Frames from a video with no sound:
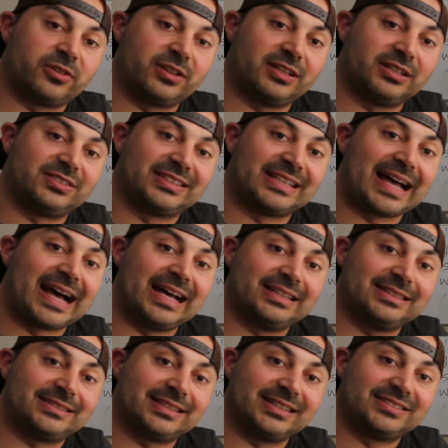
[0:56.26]
for the
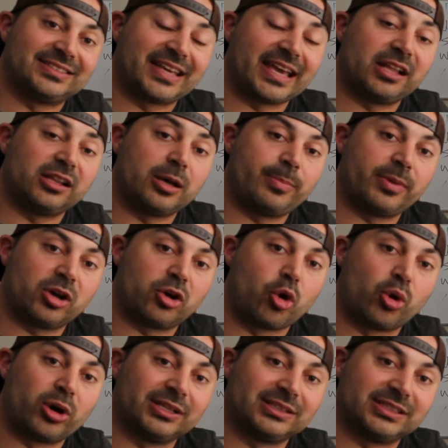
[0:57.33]
size and scale up
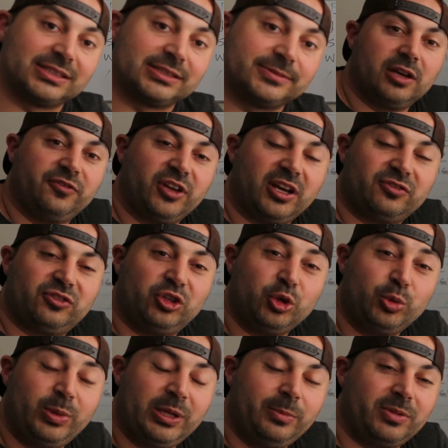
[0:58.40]
accordingly. If you have
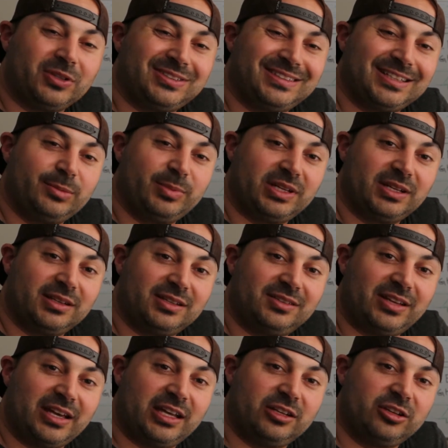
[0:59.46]
2 people sleeping in the
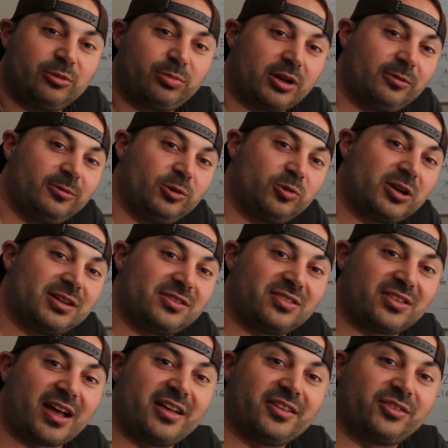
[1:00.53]
tent, you'll probably want to
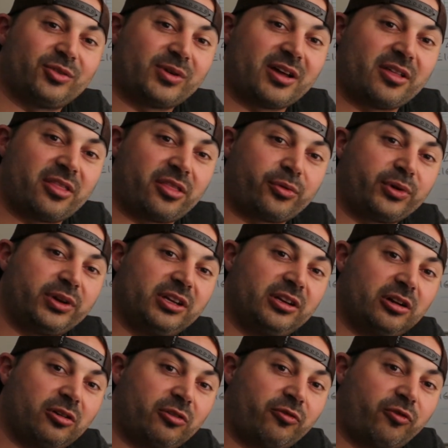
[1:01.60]
size around
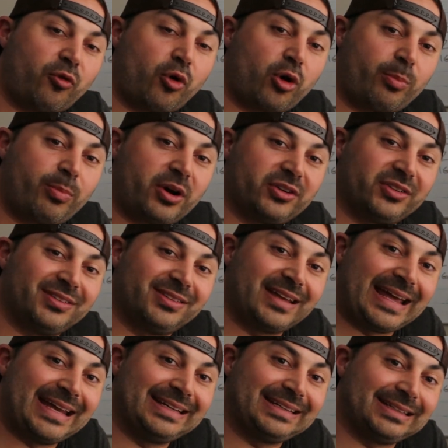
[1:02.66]
3 or 4 person
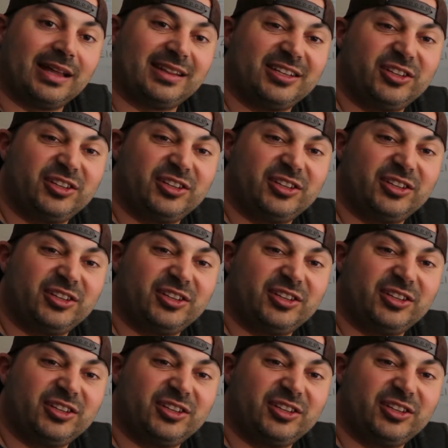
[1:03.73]
tent. At